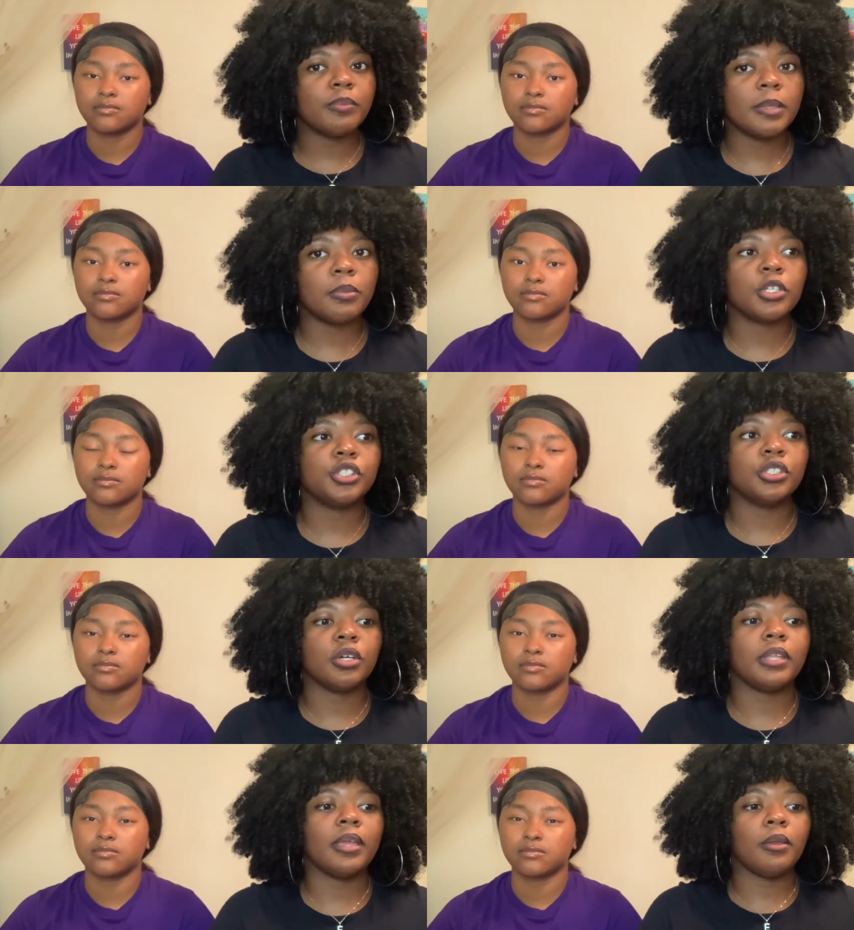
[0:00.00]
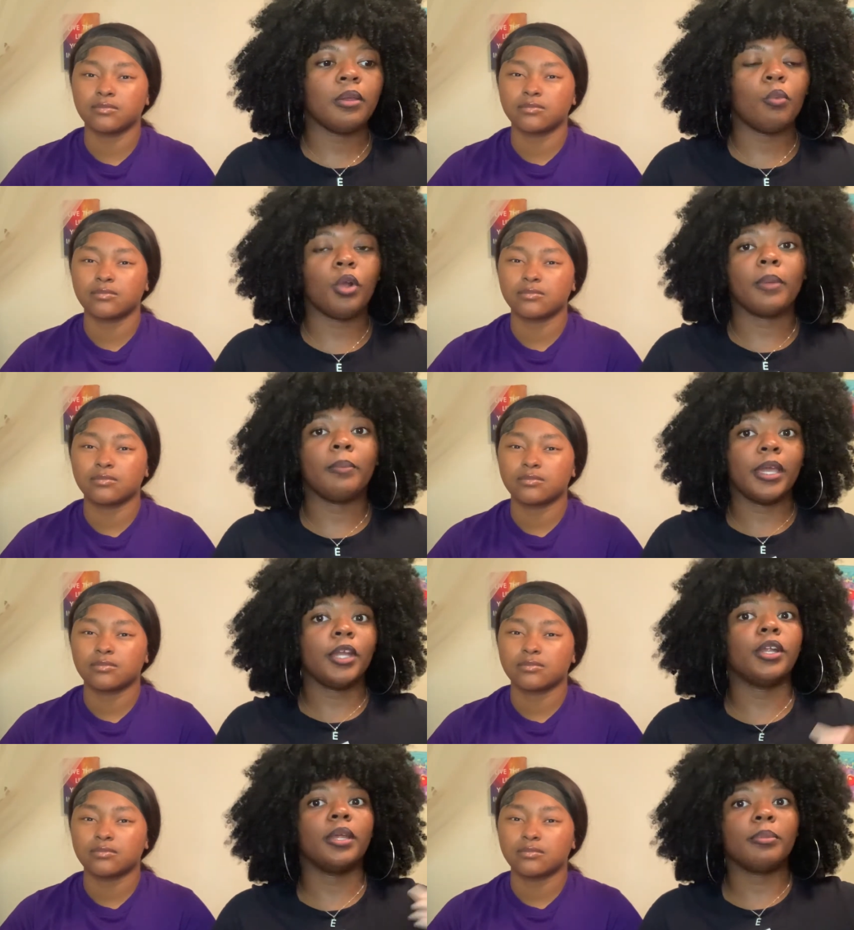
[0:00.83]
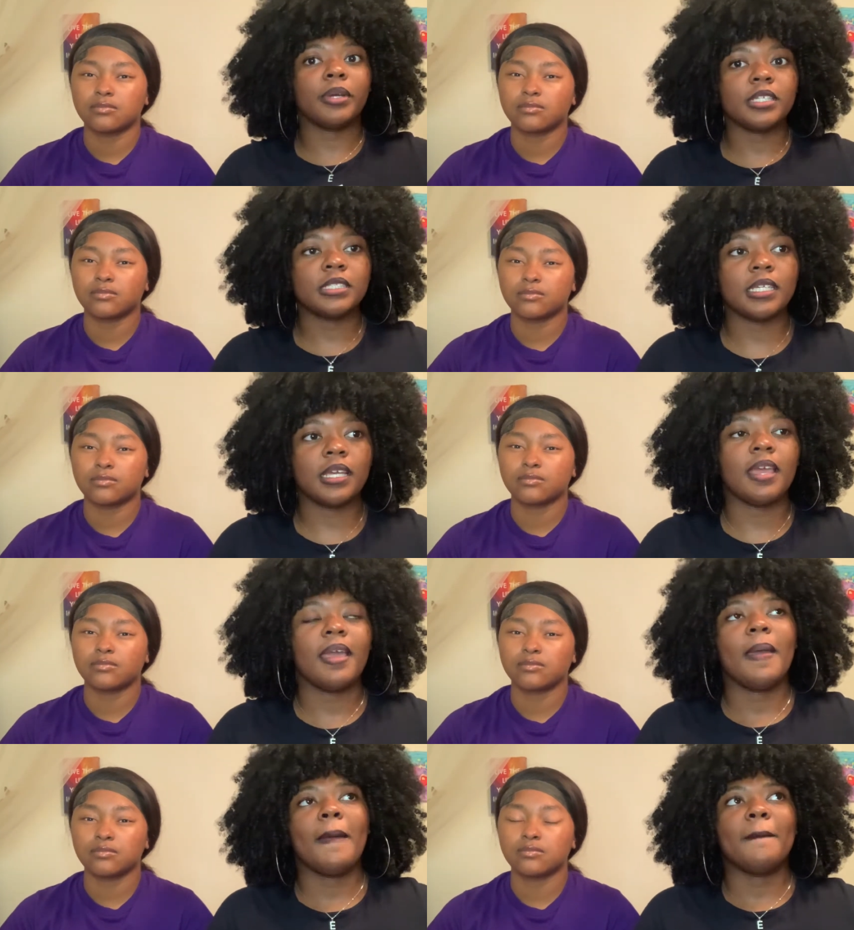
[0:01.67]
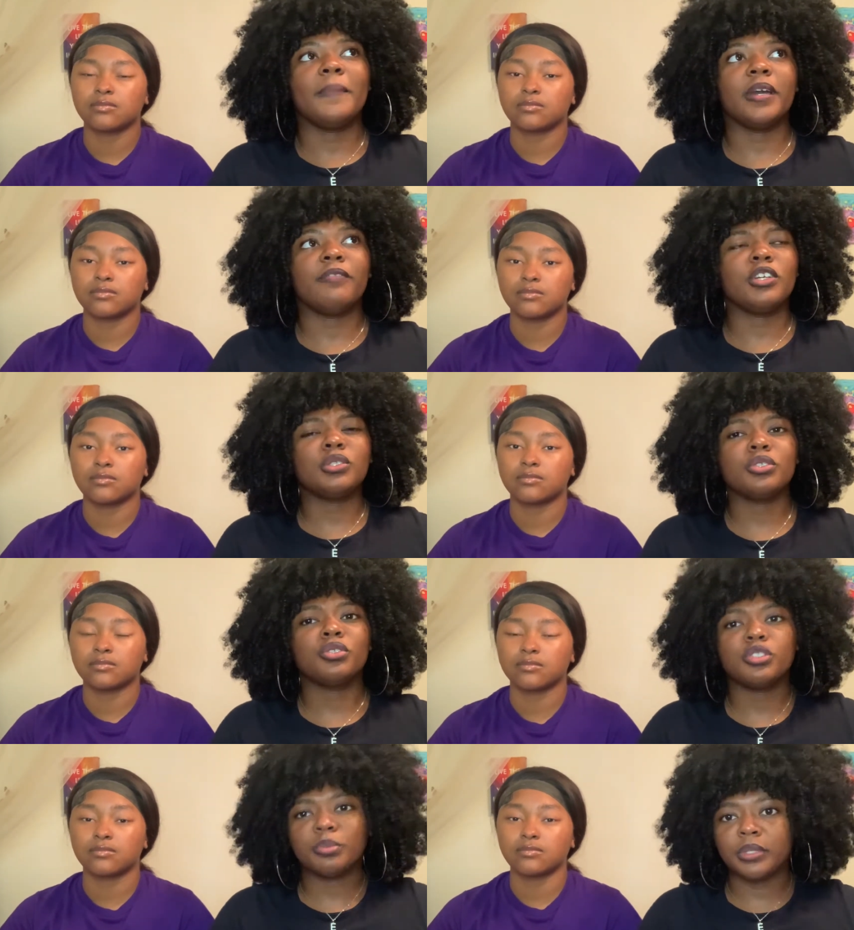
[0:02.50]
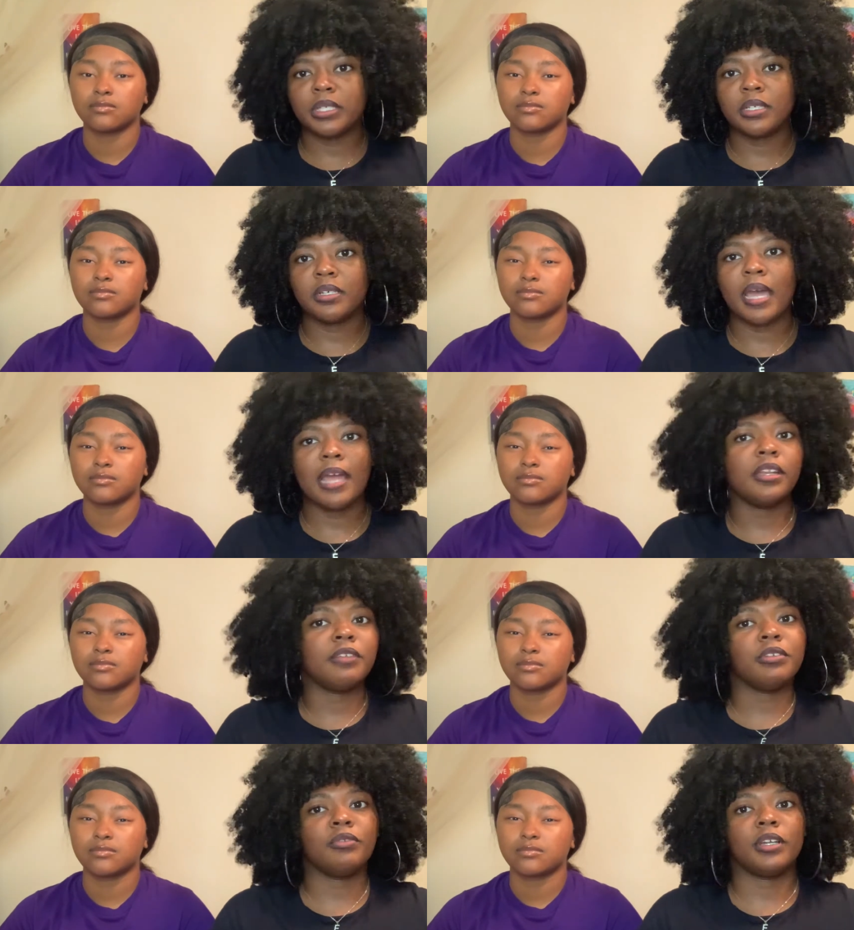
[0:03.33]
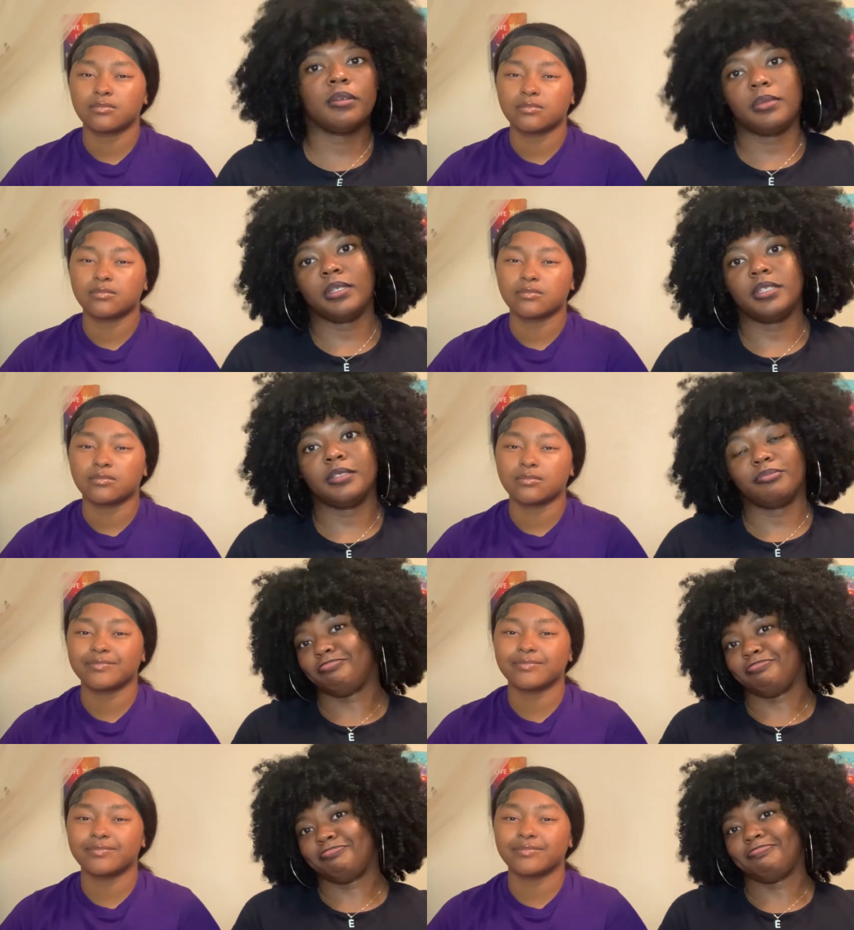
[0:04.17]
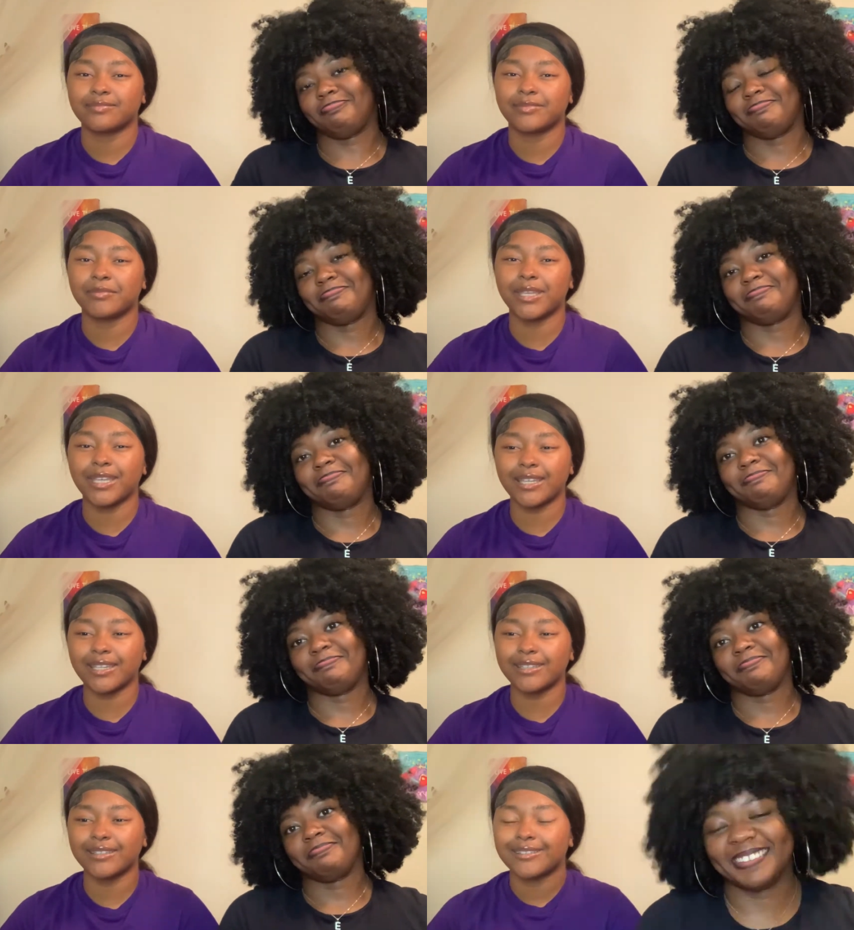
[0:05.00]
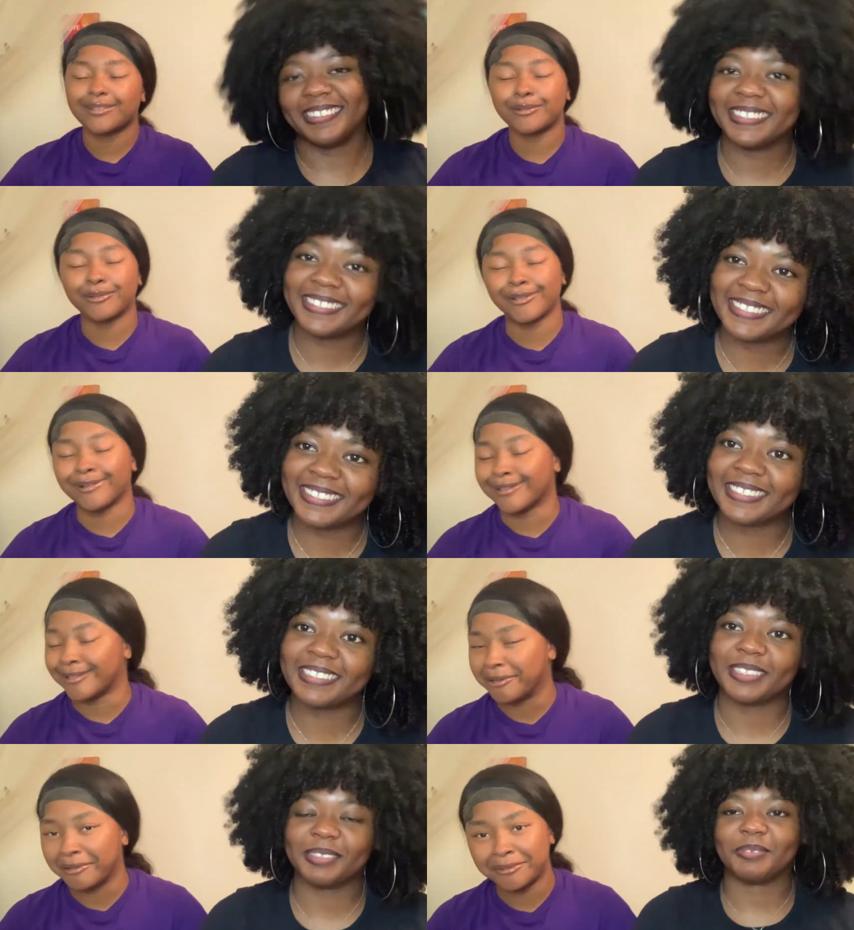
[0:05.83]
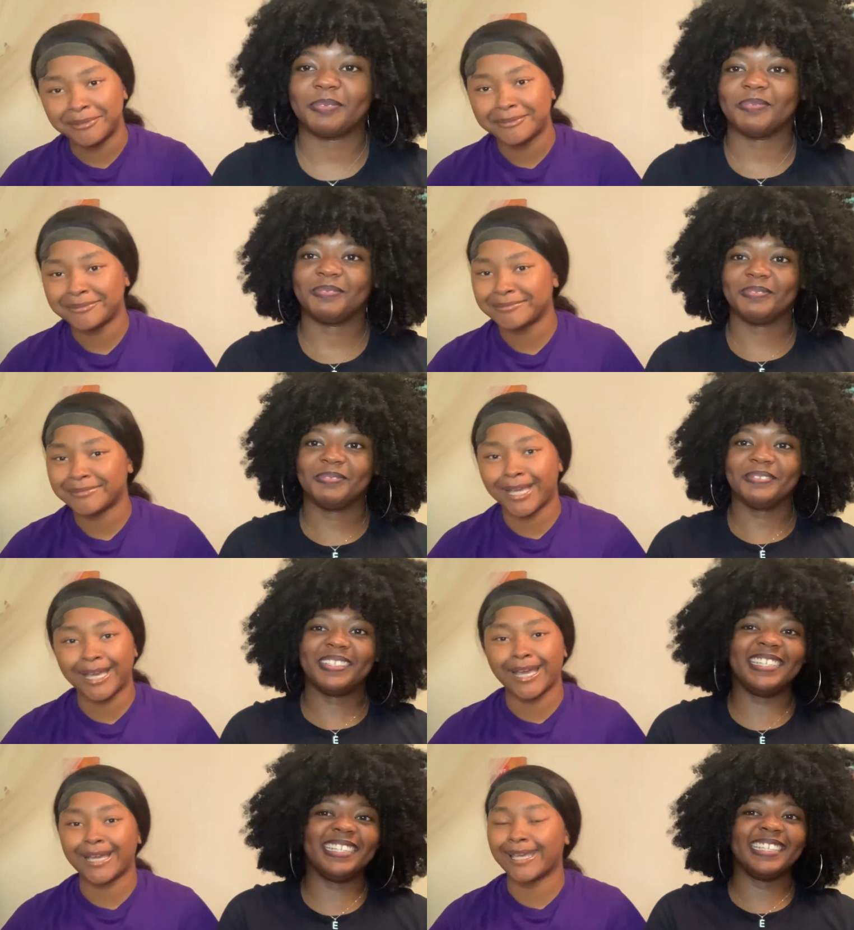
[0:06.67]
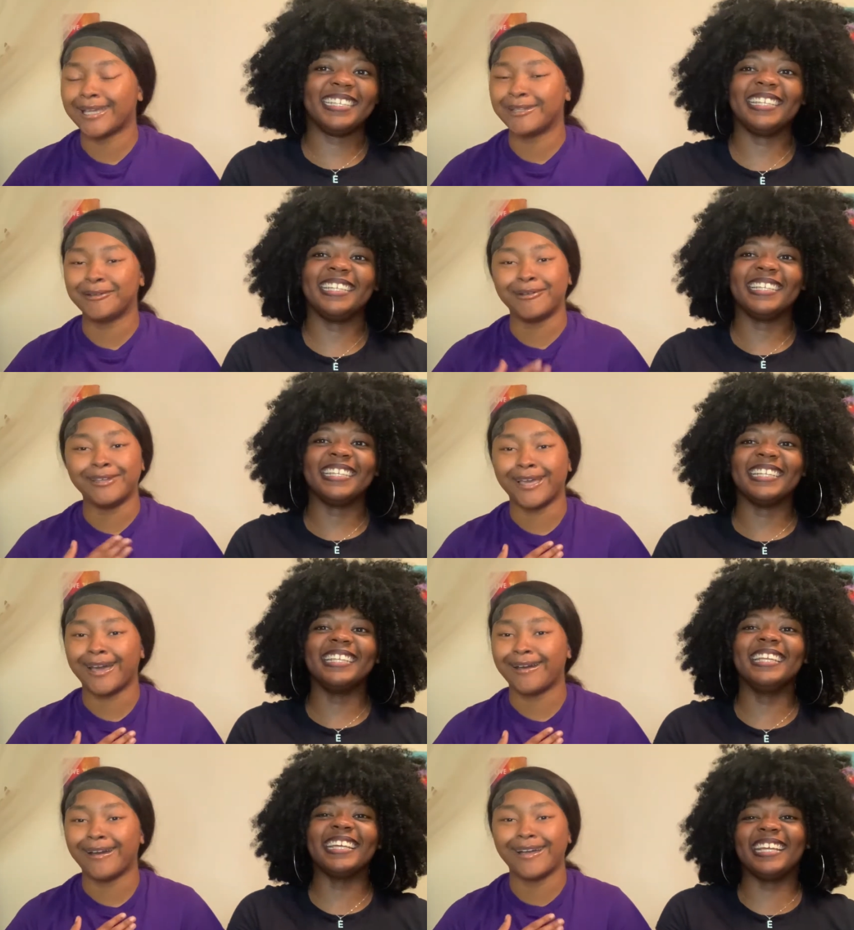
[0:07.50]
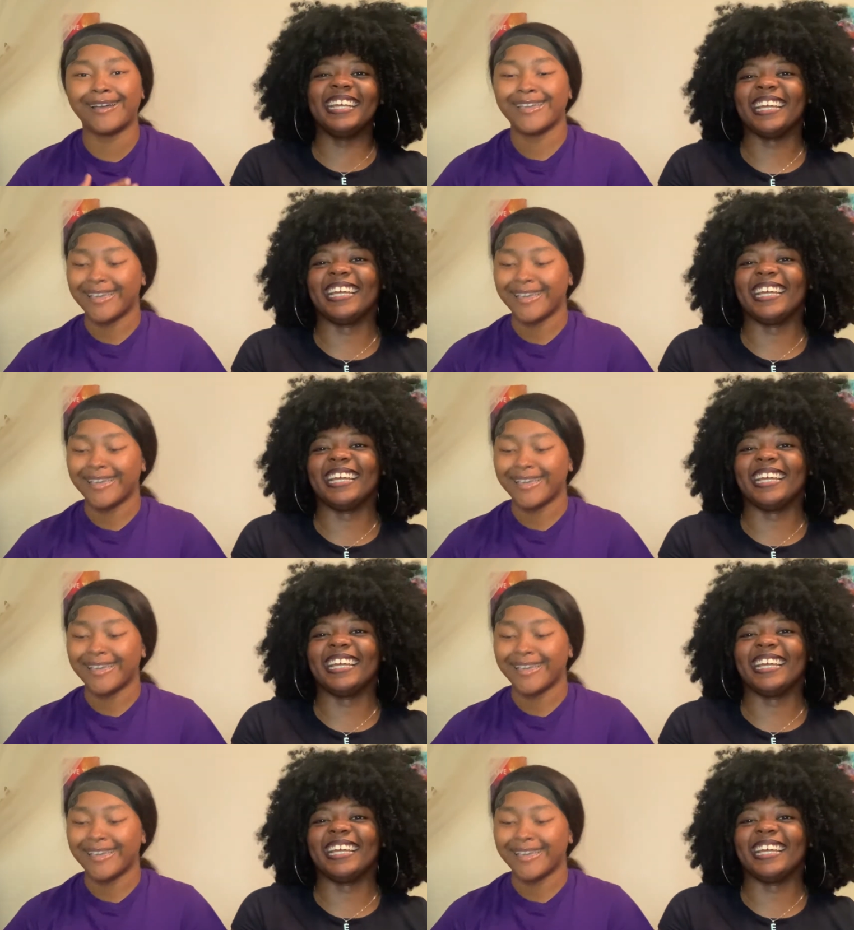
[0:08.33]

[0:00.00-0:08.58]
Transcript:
Speaker 1: people because, you know, they work better in person. But virtual school is pretty good. I definitely recommend it. Mm, me?
Speaker 2: Oh, Lord, no. I, I can't do it, y'all. I,